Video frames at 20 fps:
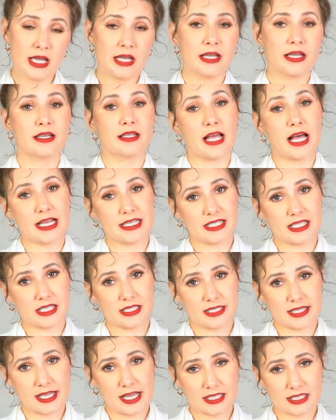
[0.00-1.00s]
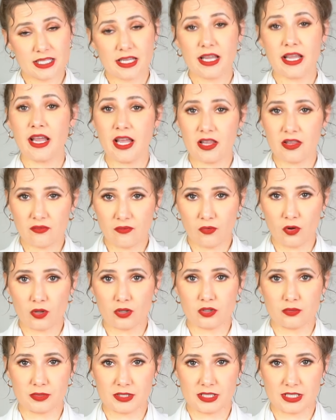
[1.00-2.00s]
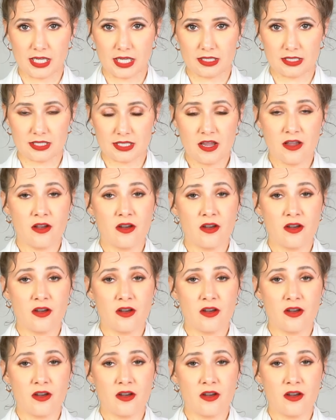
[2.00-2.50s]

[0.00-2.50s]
classic sets and volume sets.